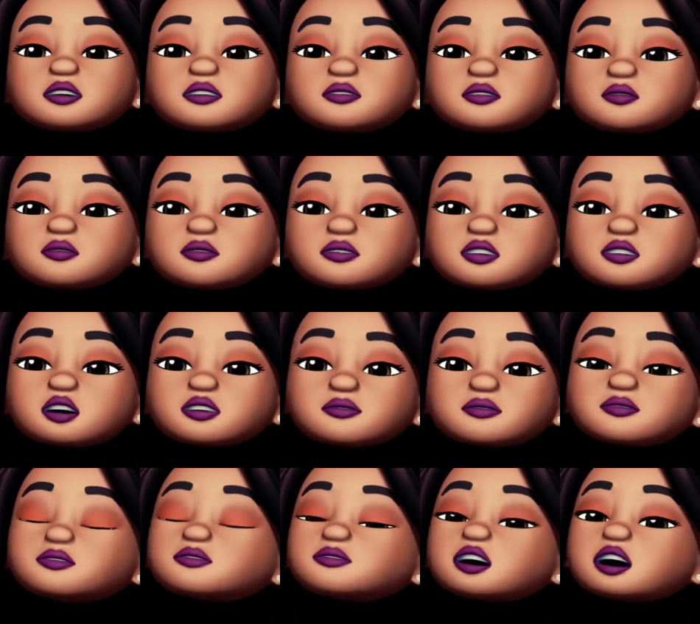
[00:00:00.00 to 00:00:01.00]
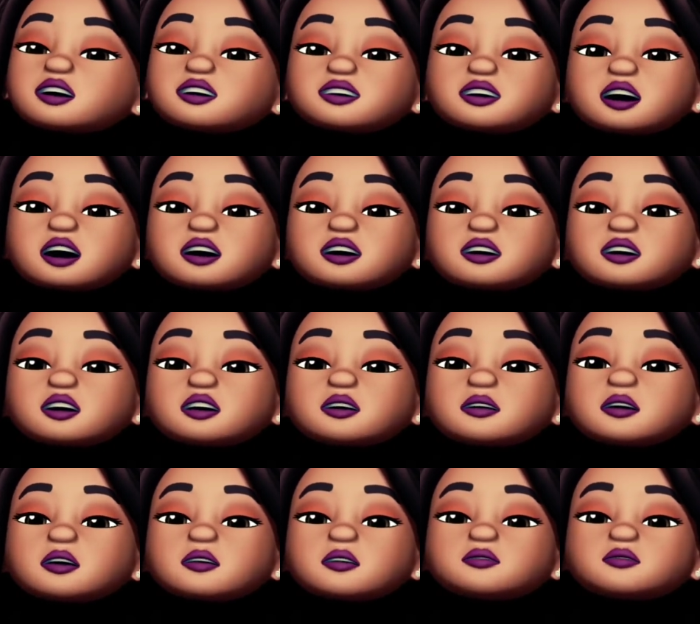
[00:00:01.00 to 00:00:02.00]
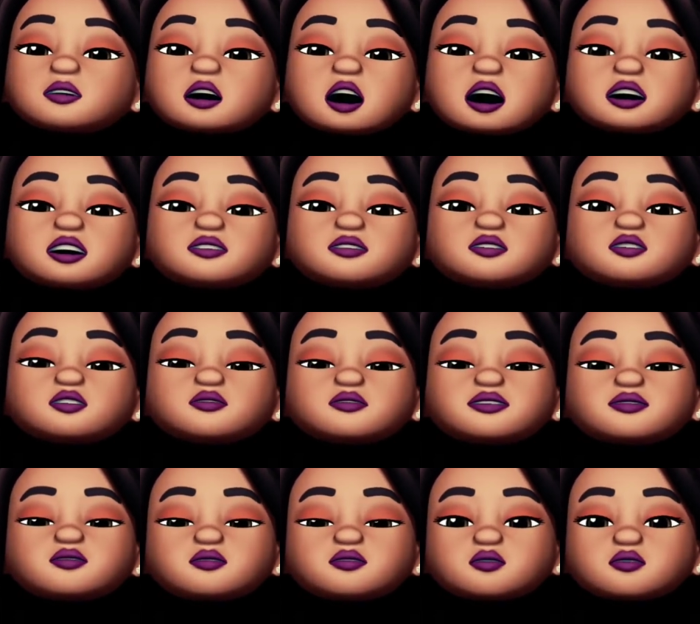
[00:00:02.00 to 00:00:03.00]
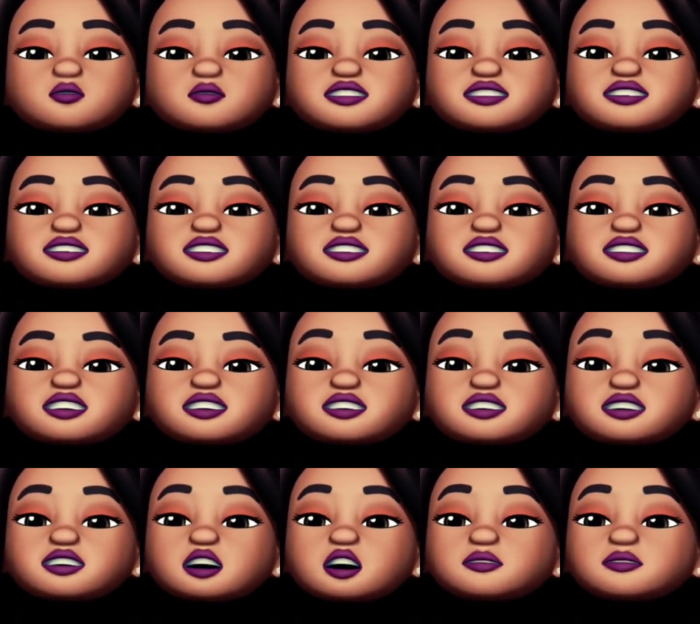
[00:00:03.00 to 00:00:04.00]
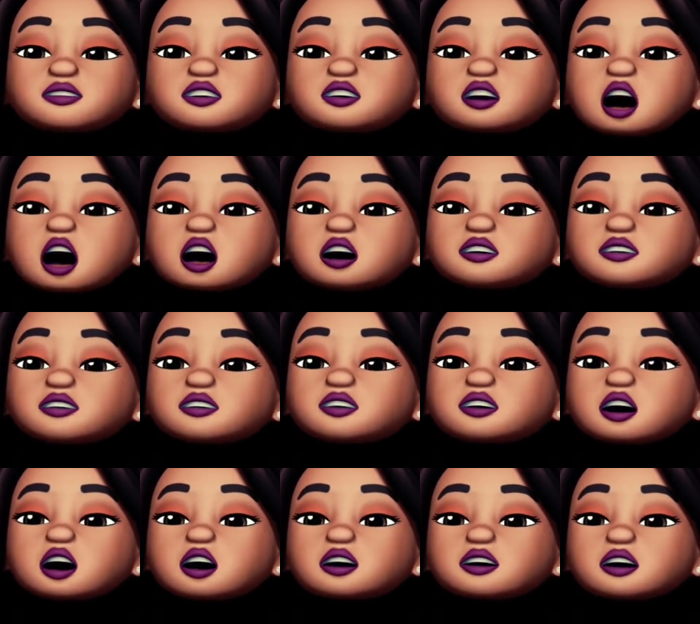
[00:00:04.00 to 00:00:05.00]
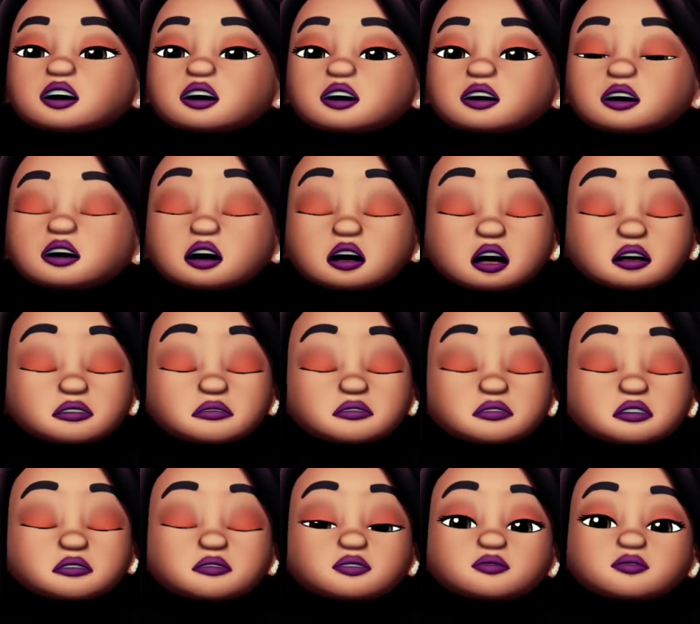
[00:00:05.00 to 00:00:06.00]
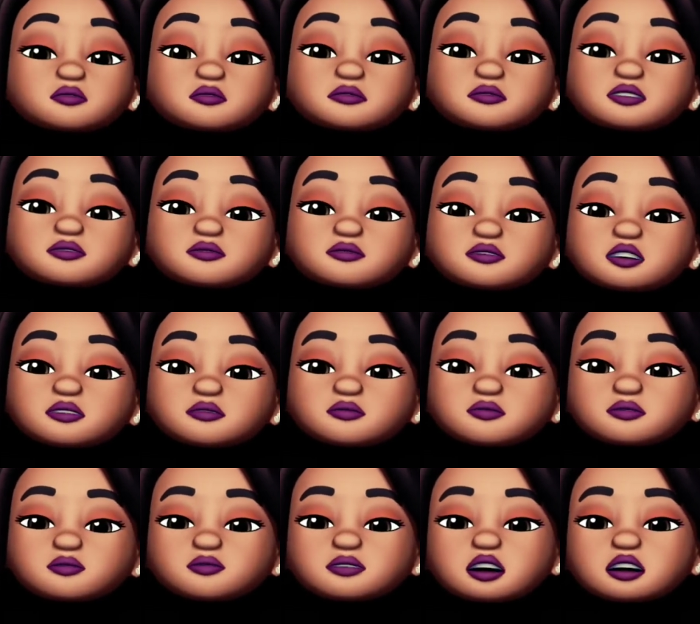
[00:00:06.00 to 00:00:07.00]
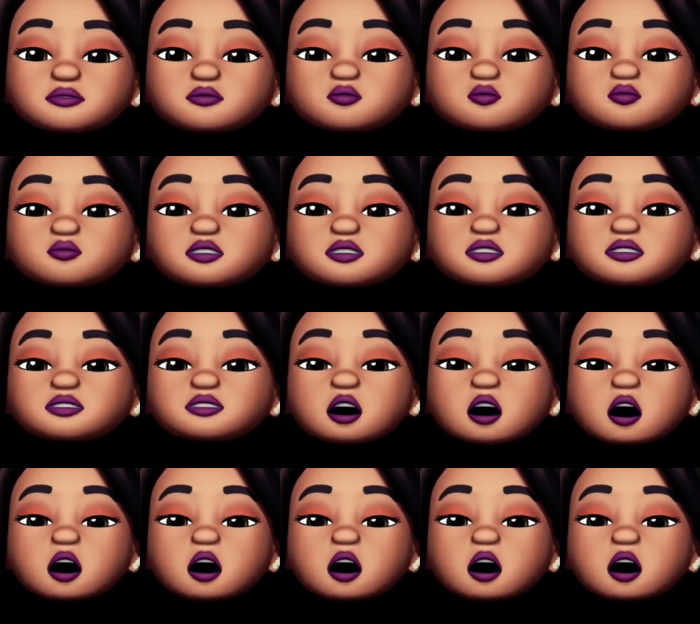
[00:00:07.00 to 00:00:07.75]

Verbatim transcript: Good day, replied Tiger. Where are you coming from with six yams? asked Tiger. I am coming from my farm, replied Tortoise.